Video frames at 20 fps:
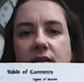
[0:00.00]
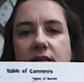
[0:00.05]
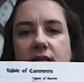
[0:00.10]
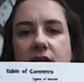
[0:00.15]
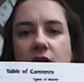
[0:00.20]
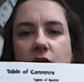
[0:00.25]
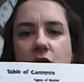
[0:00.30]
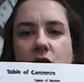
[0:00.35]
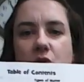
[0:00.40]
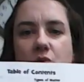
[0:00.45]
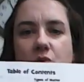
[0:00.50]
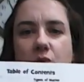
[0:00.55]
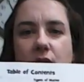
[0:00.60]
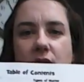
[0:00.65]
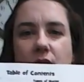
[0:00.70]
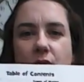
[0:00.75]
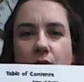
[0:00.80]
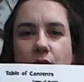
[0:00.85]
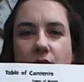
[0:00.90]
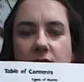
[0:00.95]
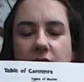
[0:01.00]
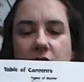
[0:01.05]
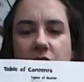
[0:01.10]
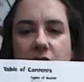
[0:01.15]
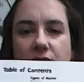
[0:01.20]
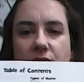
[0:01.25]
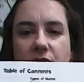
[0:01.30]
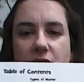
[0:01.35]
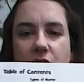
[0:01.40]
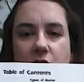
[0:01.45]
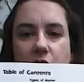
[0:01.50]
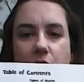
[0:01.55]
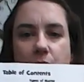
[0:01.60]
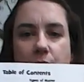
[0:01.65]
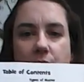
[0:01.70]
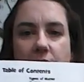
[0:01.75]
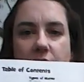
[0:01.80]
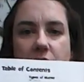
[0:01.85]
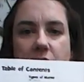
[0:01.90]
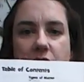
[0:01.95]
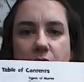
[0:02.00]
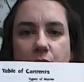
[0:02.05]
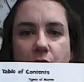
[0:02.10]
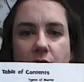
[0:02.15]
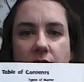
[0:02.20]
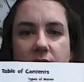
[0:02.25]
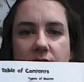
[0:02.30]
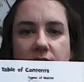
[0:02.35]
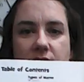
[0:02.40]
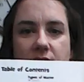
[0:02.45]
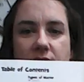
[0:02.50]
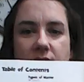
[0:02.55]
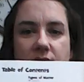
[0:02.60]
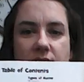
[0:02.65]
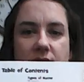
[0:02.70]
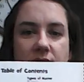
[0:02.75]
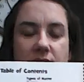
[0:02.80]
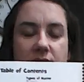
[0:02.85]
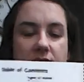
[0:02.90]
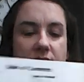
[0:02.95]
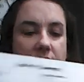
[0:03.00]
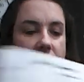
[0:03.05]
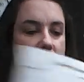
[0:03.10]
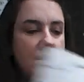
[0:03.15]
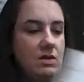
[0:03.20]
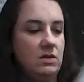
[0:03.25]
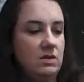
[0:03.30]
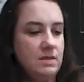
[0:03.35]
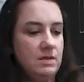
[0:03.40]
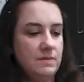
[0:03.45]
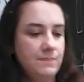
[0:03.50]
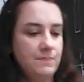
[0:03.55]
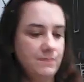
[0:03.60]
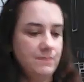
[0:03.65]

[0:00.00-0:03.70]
Tells you what each of the 2-page spreads is titled.